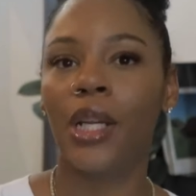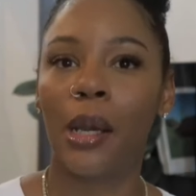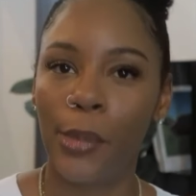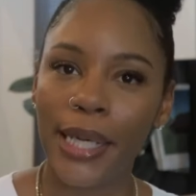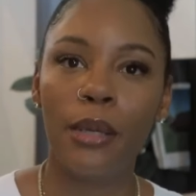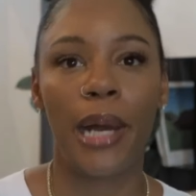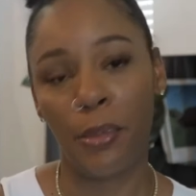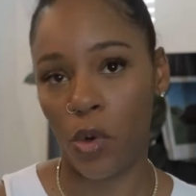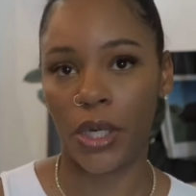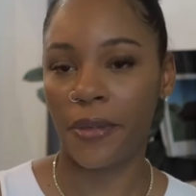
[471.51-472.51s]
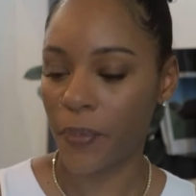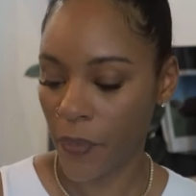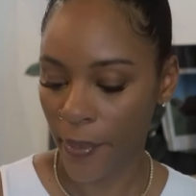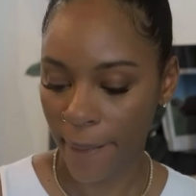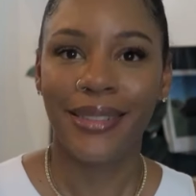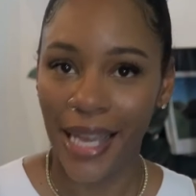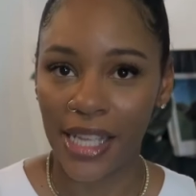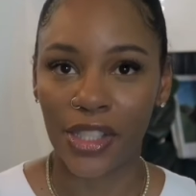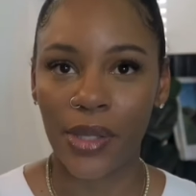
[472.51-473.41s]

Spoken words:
I'm ready to buy more. Yeah,